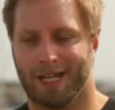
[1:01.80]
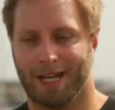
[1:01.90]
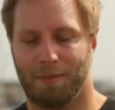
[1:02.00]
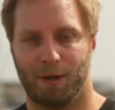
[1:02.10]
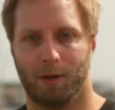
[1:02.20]
a
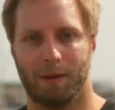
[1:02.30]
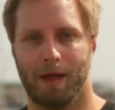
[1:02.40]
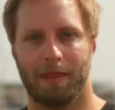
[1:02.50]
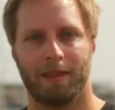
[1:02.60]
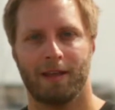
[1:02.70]
couple of quid a
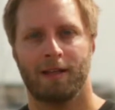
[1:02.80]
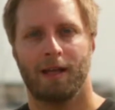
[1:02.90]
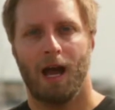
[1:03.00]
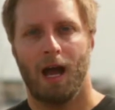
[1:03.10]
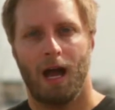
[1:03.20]
month.
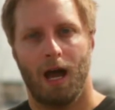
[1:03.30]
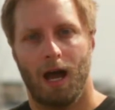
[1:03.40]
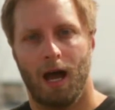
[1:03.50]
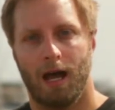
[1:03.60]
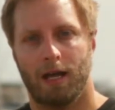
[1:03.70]

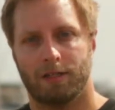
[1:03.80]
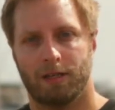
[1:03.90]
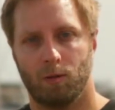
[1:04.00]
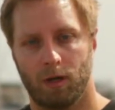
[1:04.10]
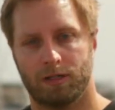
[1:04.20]

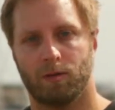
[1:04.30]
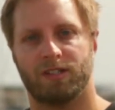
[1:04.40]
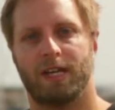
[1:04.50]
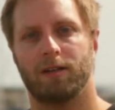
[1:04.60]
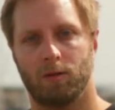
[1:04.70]
So you want to sort of
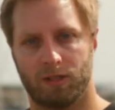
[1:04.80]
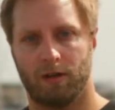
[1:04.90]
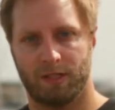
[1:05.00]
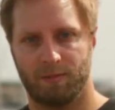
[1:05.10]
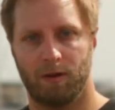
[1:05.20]
send an
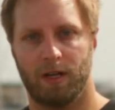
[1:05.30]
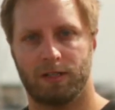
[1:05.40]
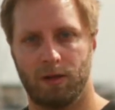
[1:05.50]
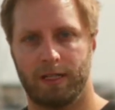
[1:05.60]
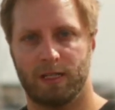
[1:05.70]
autoresponder
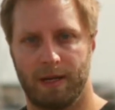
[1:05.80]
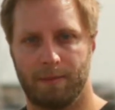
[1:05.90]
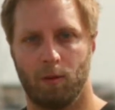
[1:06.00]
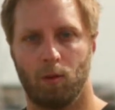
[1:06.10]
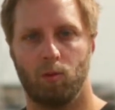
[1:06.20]
to these
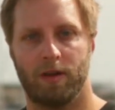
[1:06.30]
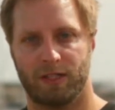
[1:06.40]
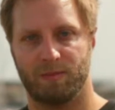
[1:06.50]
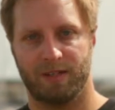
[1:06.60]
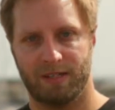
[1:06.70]
people with a
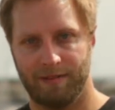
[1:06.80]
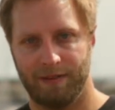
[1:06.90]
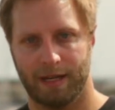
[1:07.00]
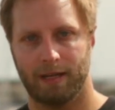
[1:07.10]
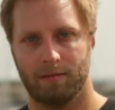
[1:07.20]

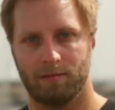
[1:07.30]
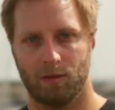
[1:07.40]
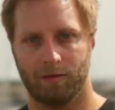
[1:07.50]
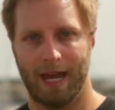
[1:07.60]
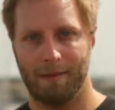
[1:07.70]
specific
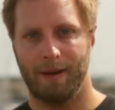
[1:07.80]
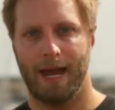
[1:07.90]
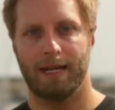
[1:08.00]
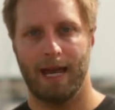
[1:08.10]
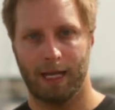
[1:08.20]
sort of
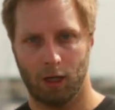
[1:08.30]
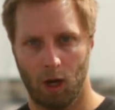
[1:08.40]
campaign and